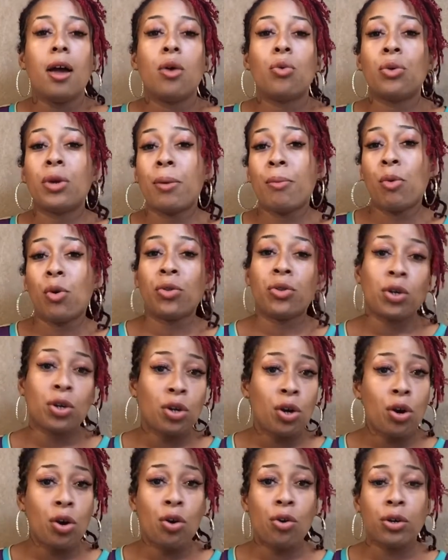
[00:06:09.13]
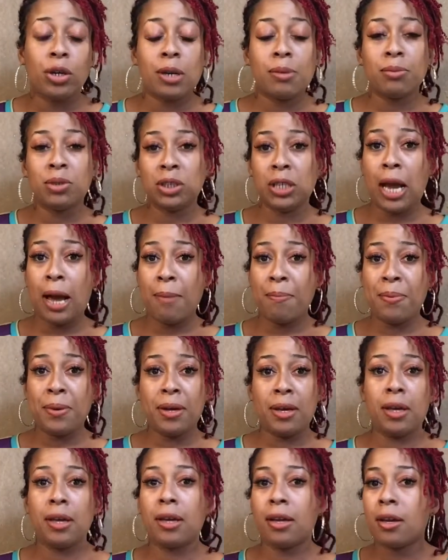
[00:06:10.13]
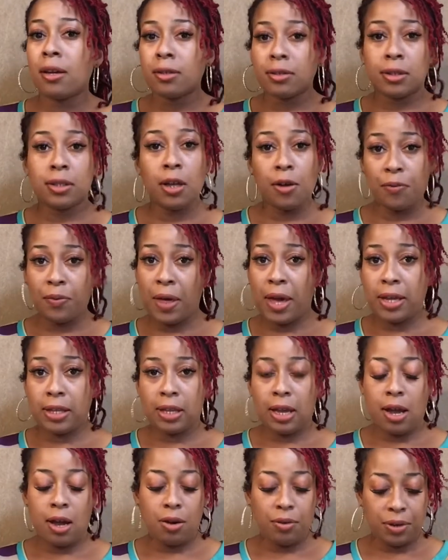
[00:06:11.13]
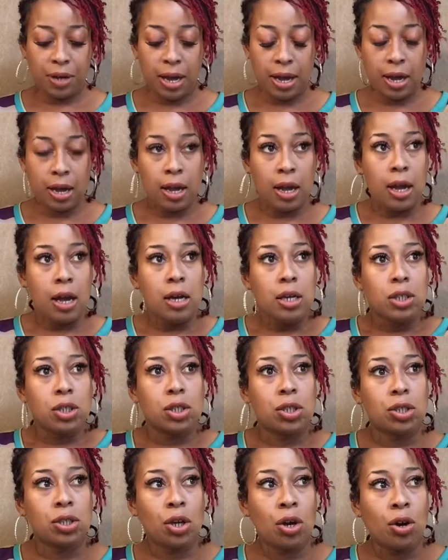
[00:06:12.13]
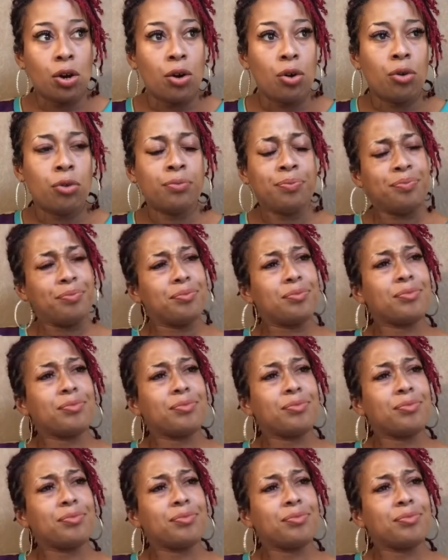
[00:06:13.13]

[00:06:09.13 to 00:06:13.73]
when I'm on the go and I'm shopping, stuff like that, okay? So